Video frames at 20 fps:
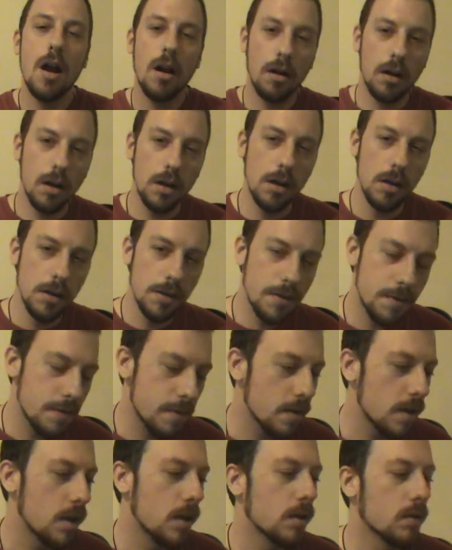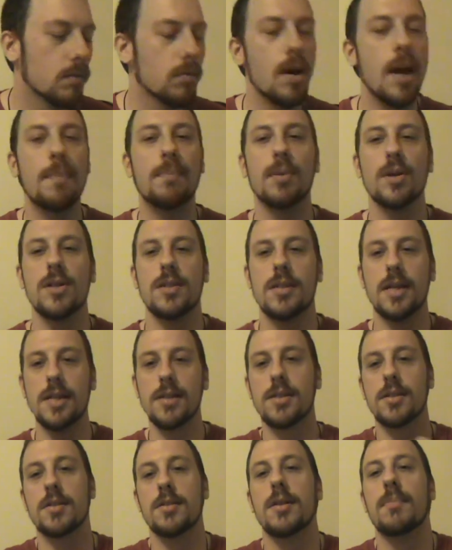Earth
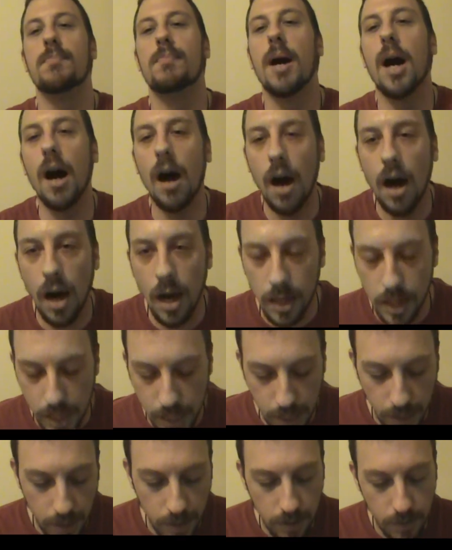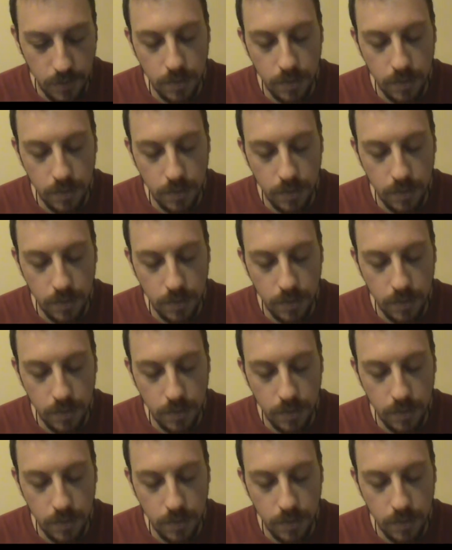represents the body.